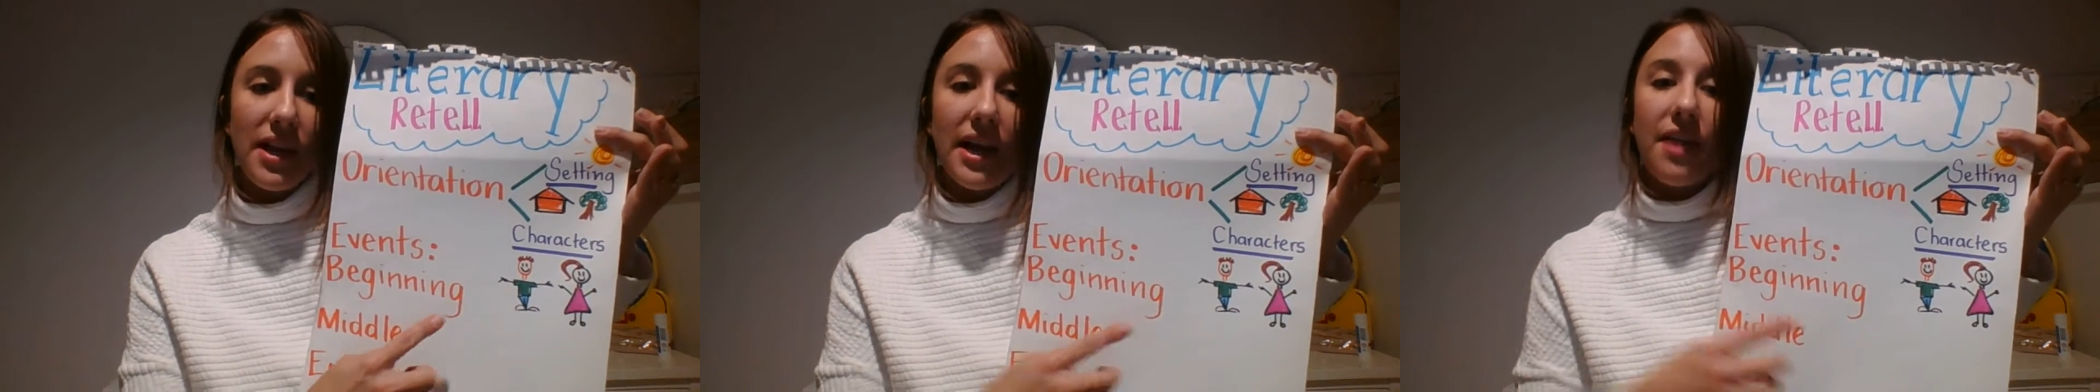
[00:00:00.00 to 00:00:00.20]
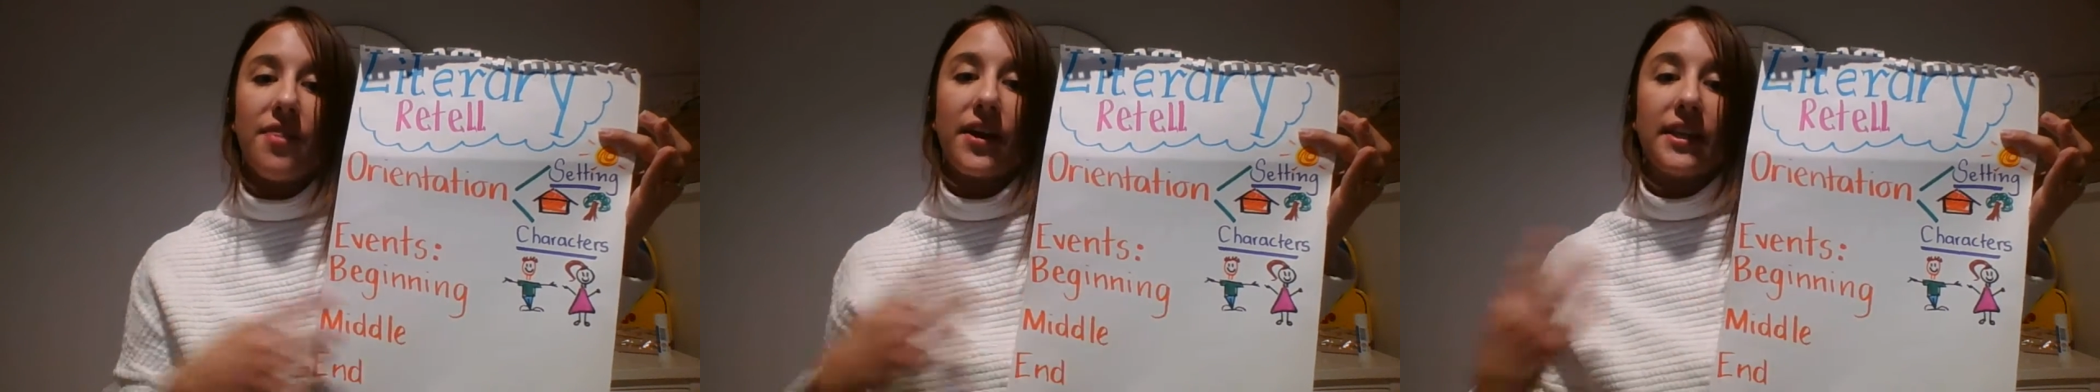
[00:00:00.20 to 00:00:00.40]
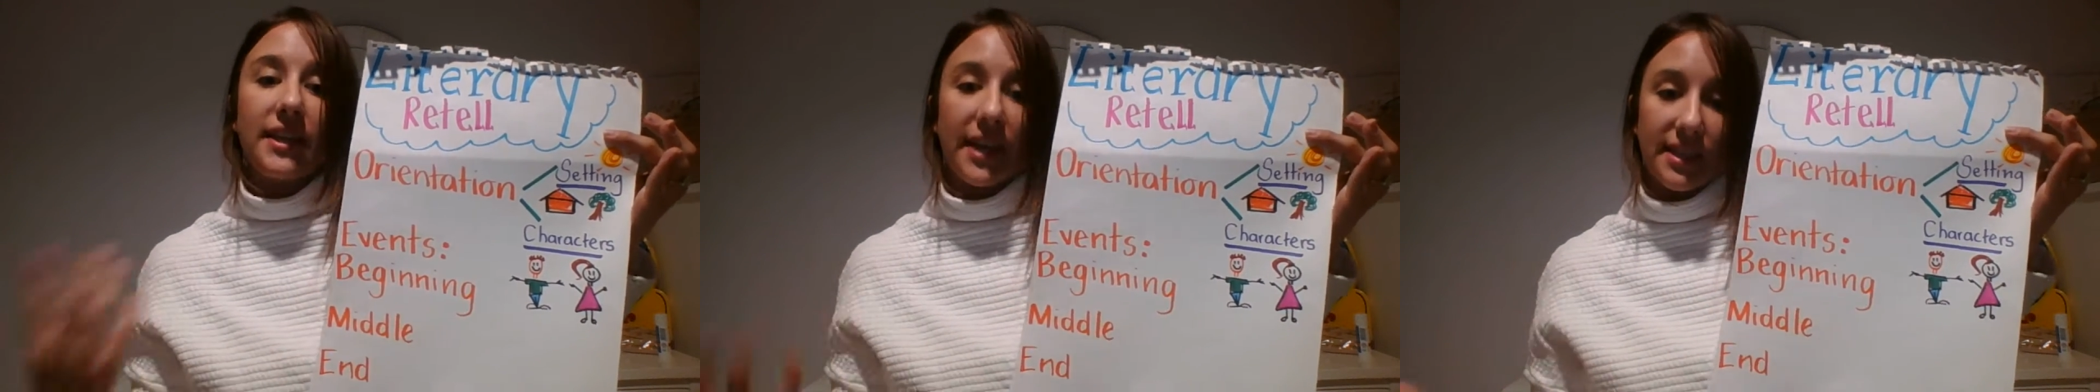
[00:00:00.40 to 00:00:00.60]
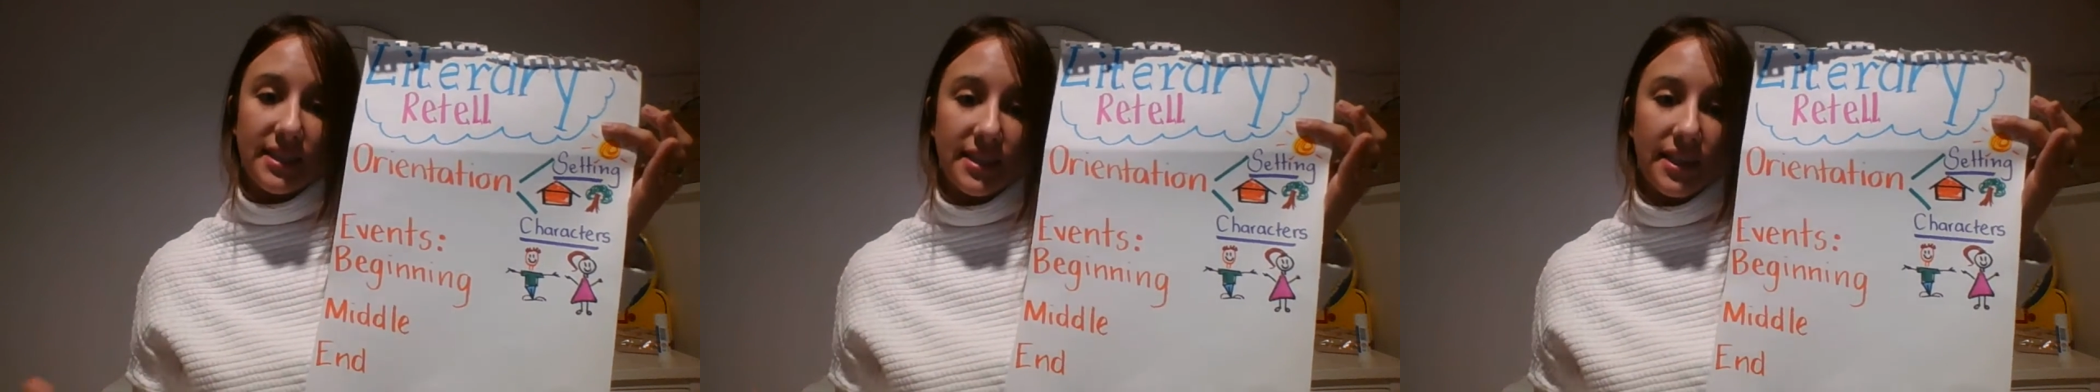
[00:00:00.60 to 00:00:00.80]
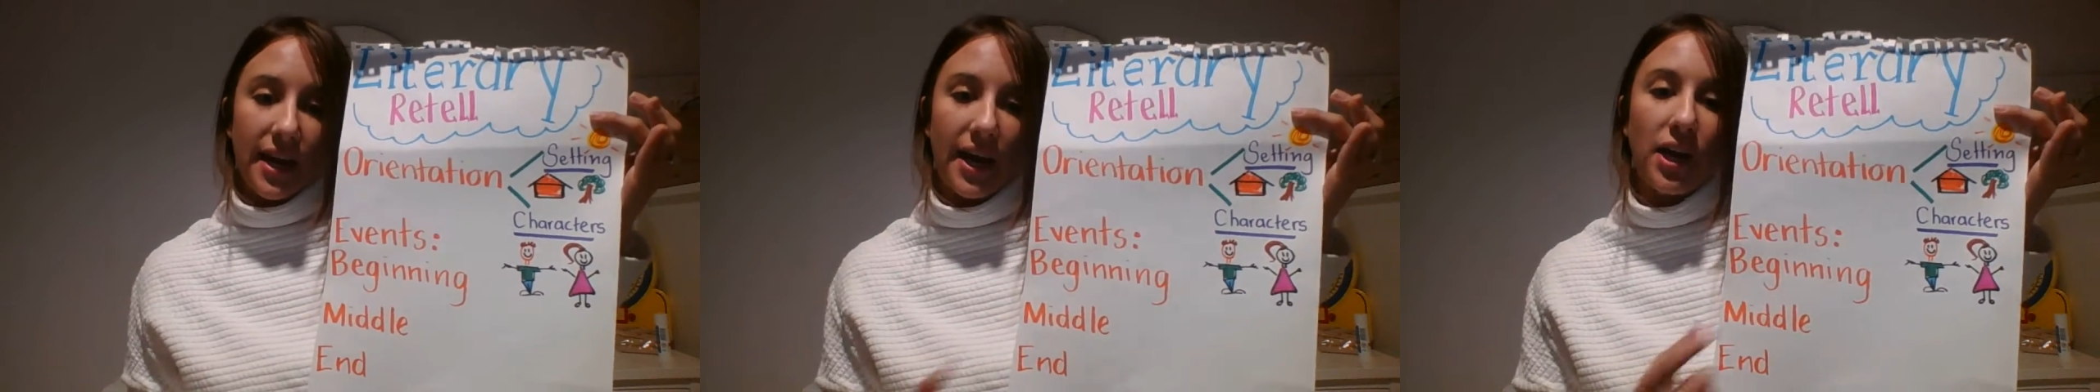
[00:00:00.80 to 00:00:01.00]
Then
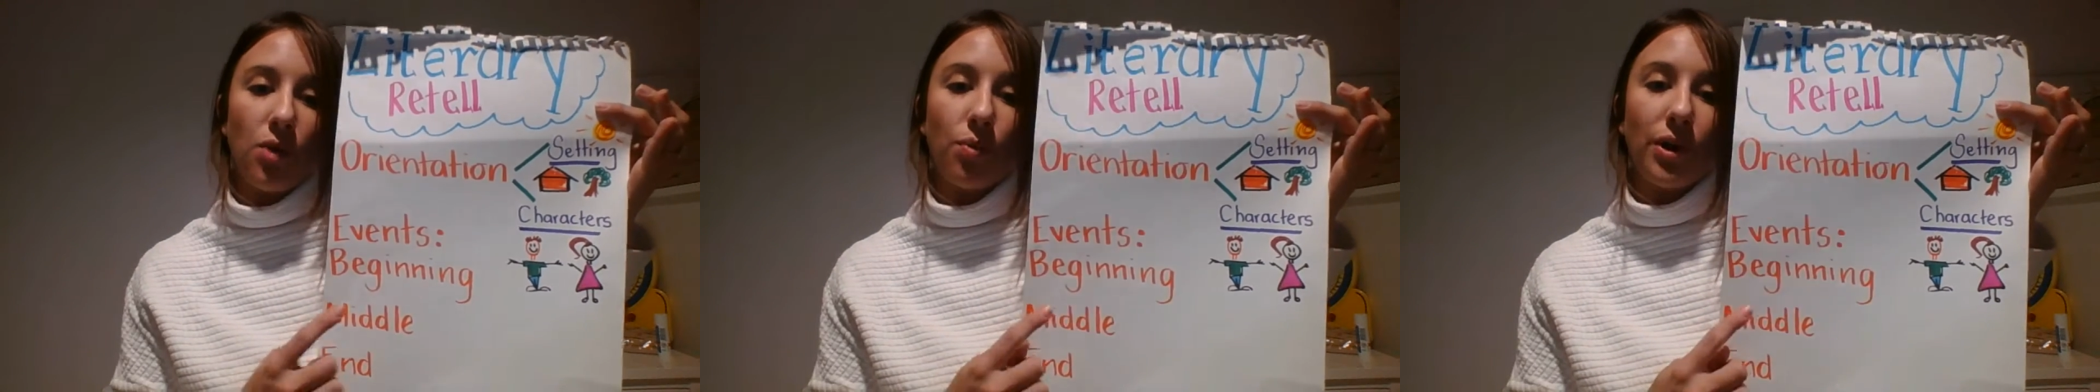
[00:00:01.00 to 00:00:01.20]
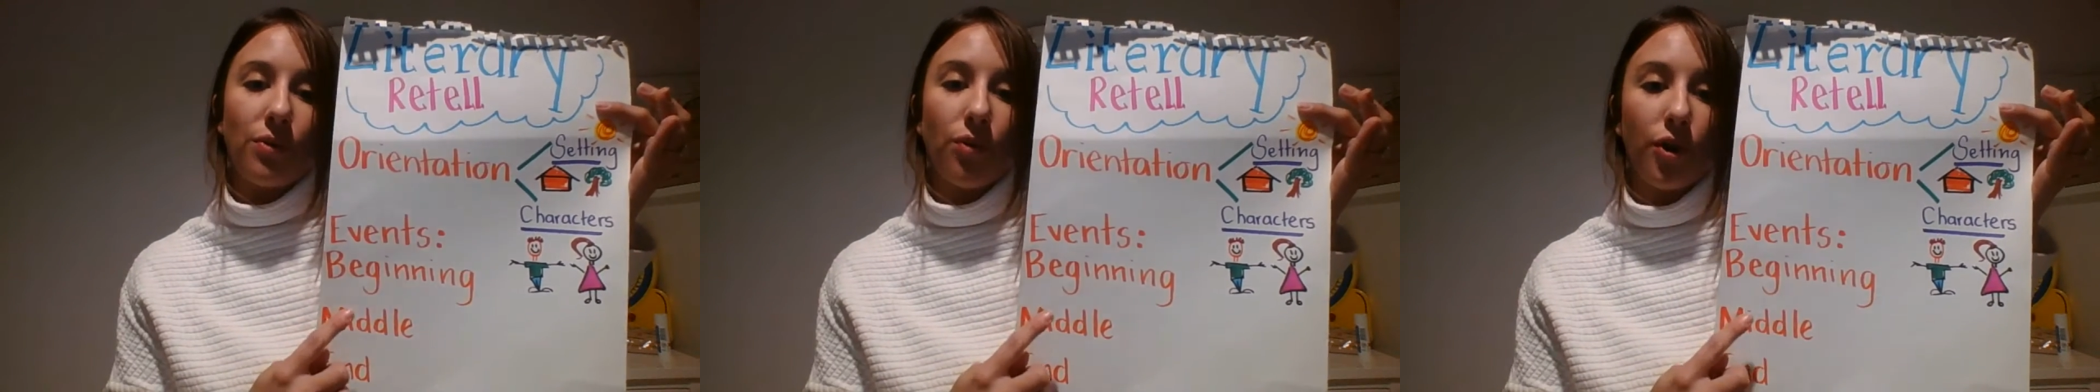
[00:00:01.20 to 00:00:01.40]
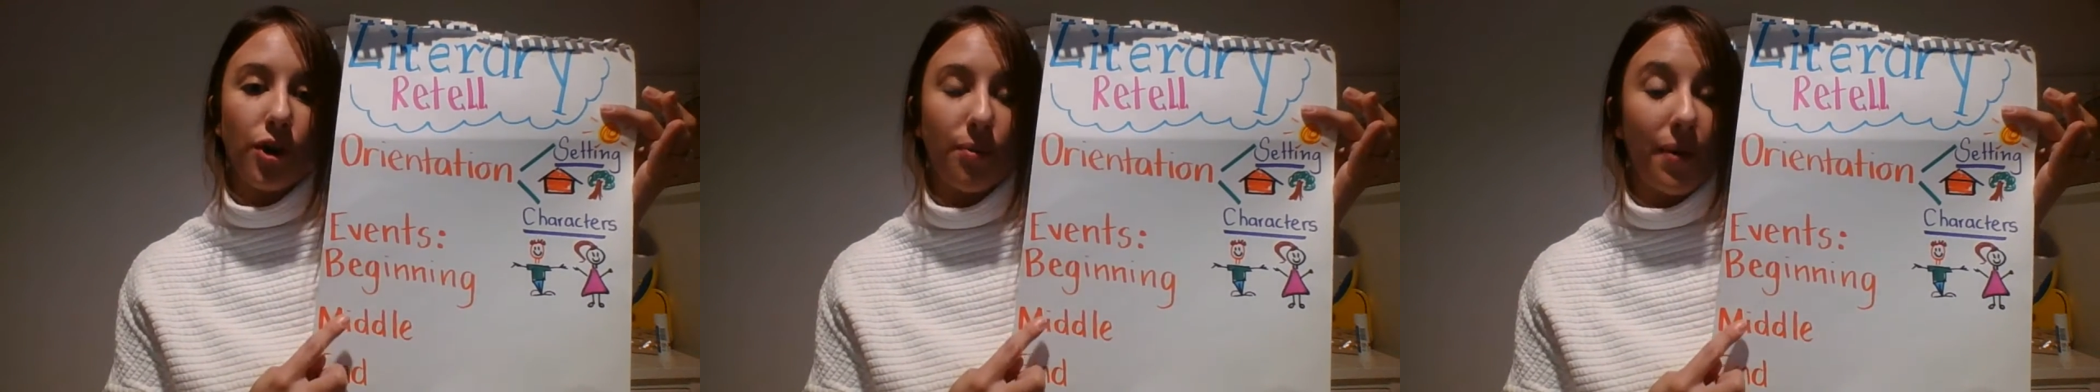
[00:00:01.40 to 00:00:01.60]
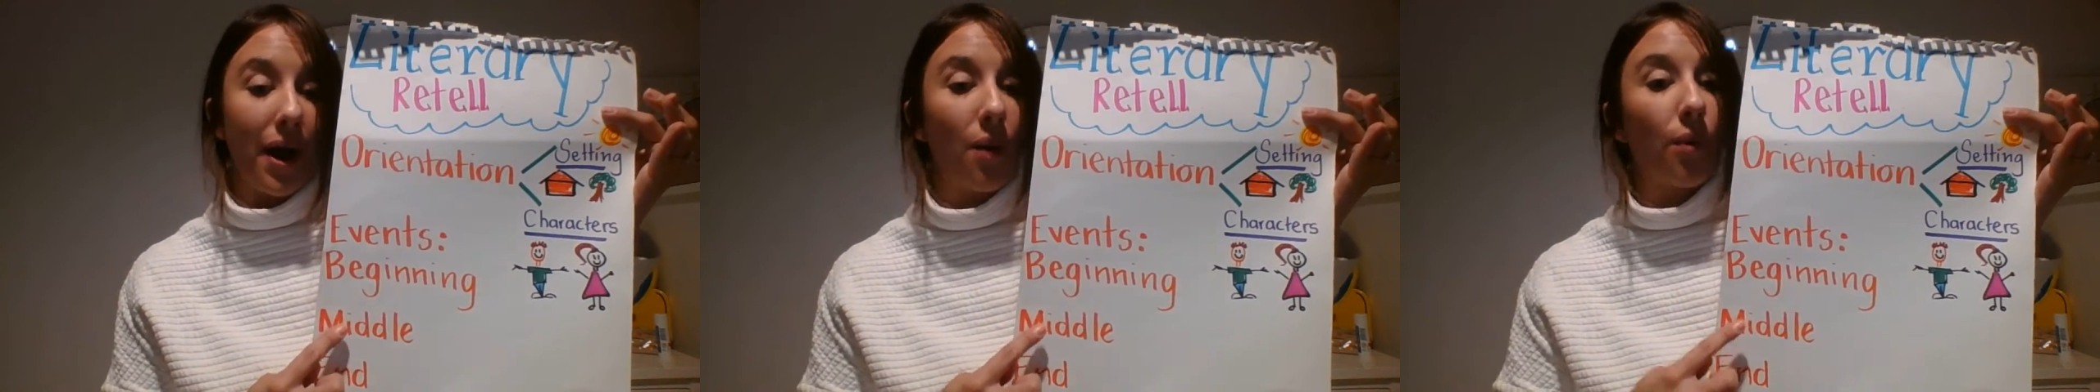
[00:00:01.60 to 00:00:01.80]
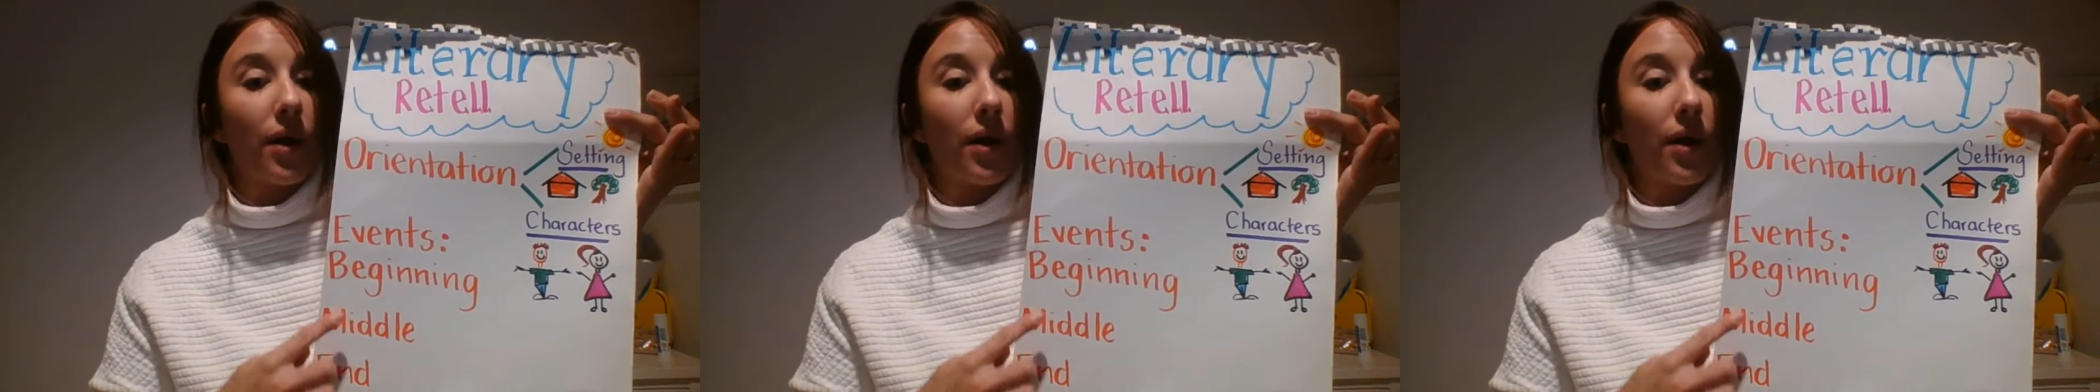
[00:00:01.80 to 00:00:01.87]
yesterday, we wrote about